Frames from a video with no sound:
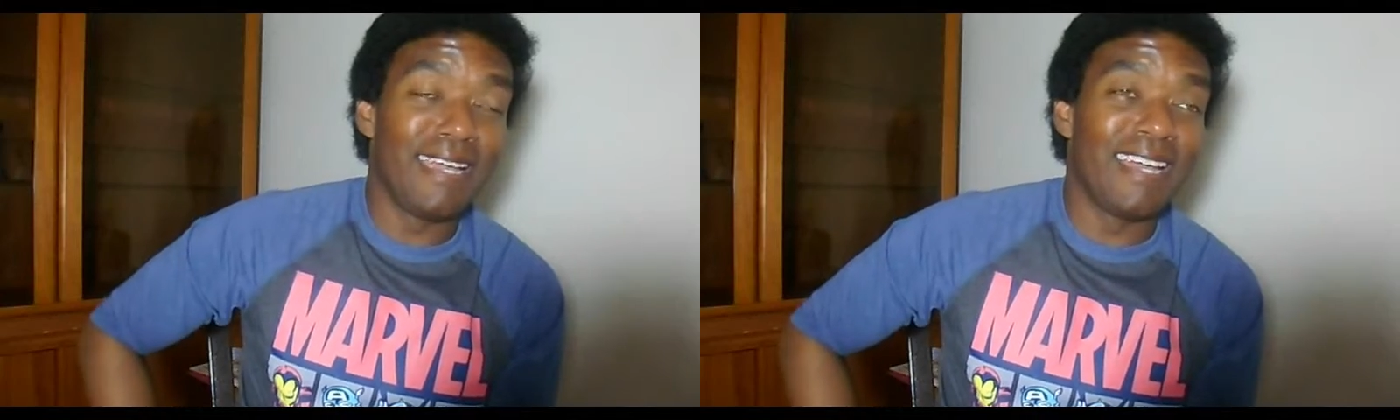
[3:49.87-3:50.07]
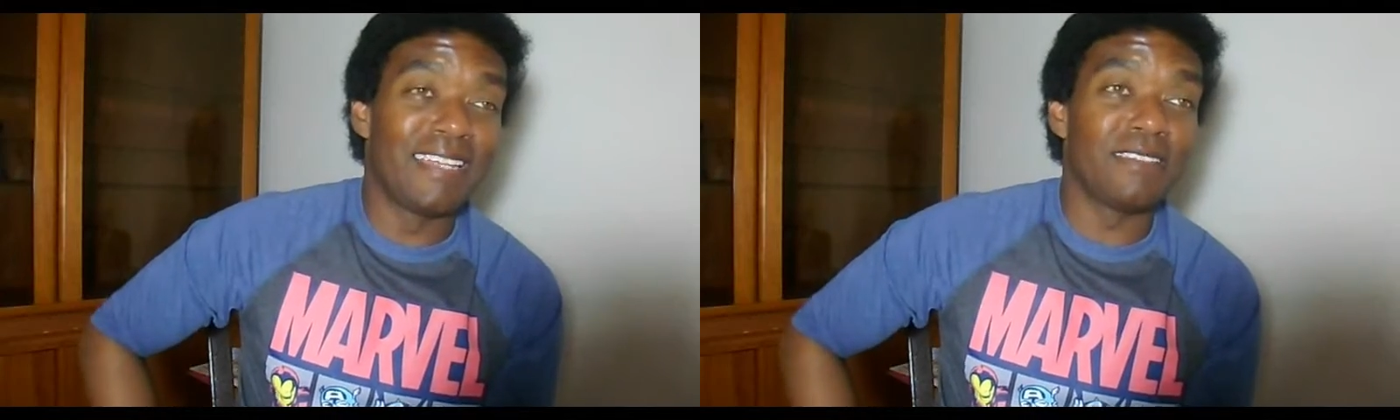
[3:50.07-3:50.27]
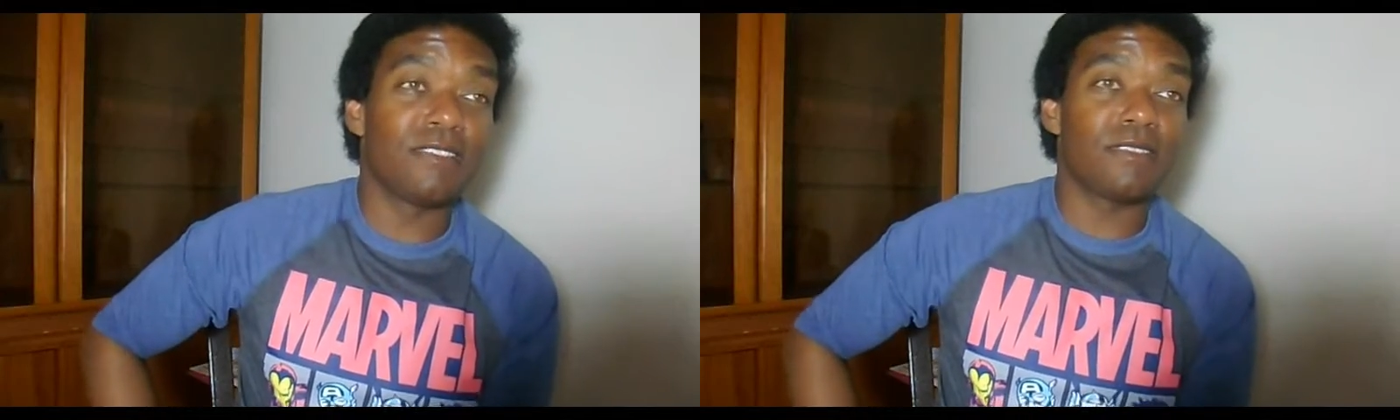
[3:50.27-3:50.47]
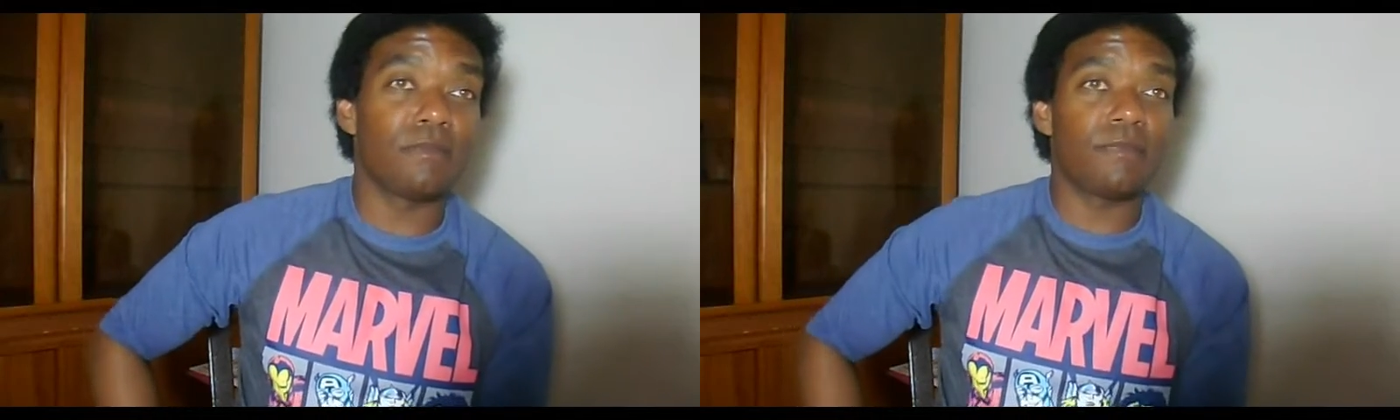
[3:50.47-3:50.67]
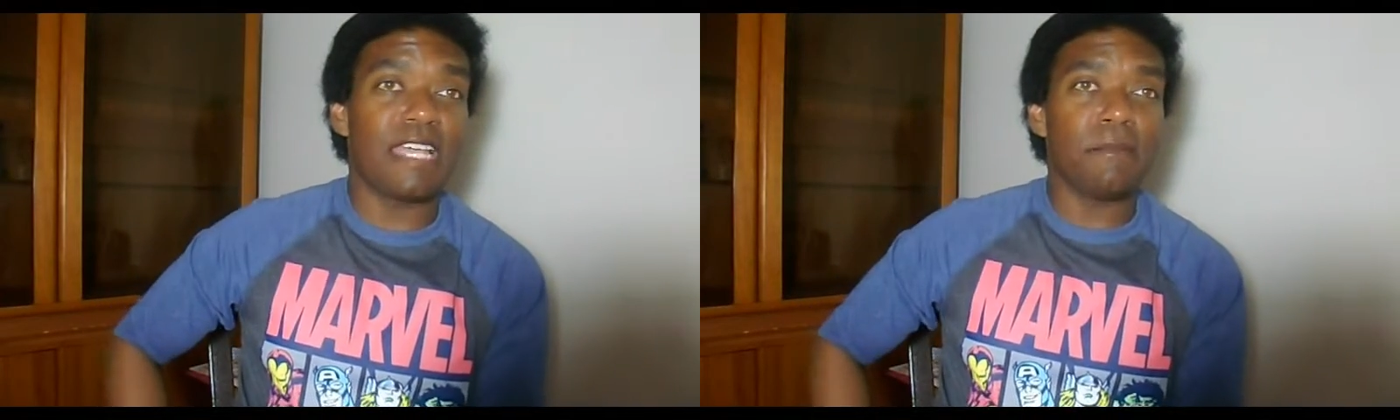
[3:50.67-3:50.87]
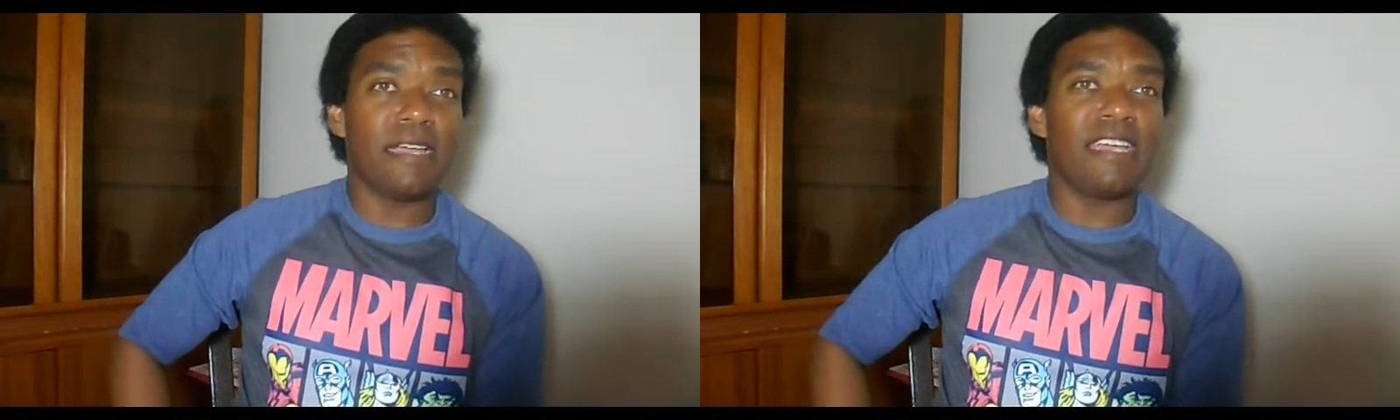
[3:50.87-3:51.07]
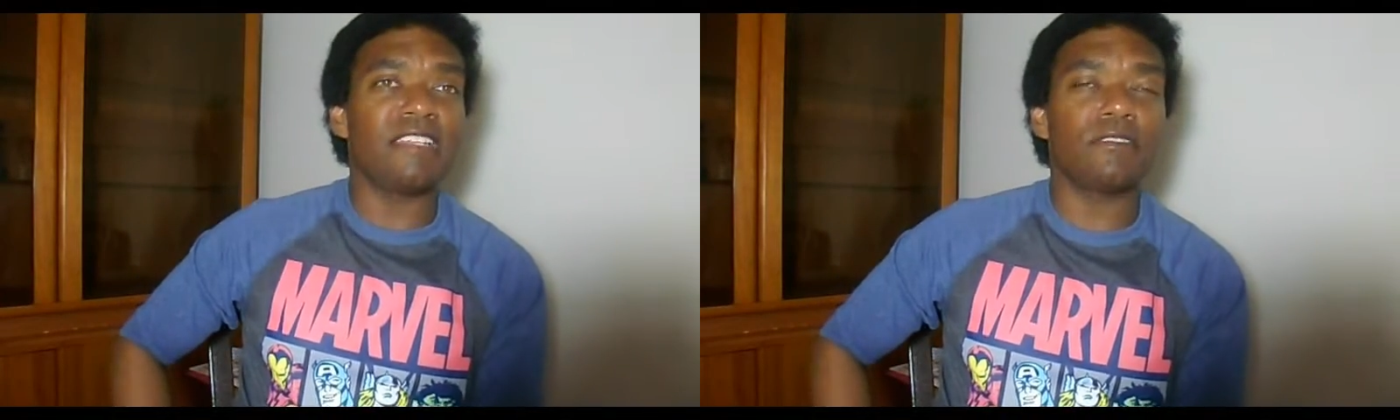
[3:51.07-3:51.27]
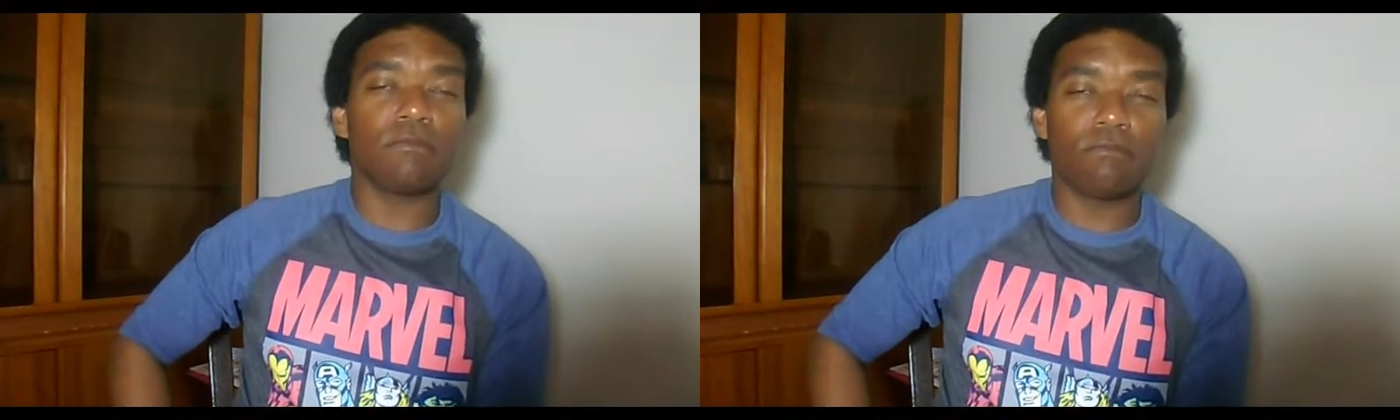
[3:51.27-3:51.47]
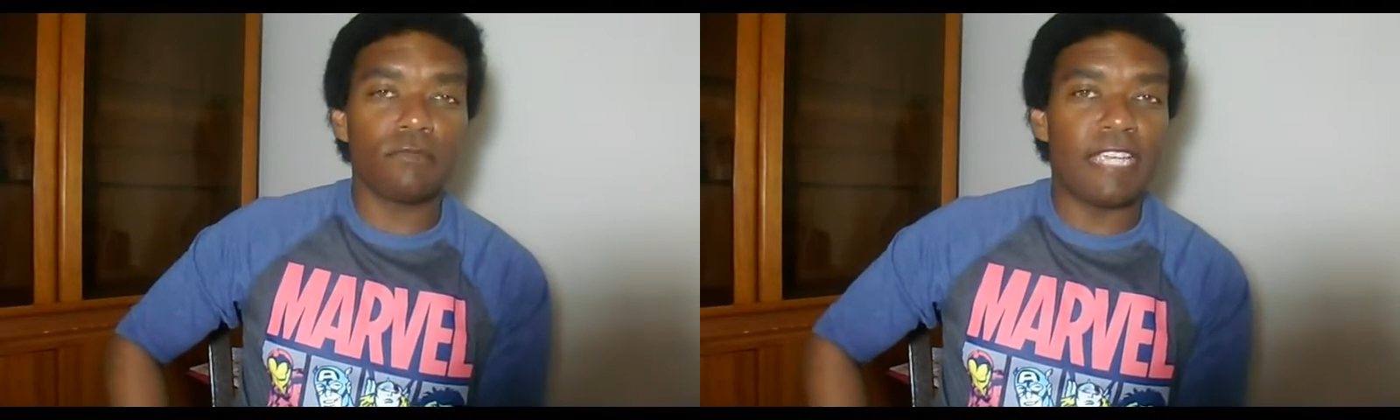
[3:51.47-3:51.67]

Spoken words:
And they made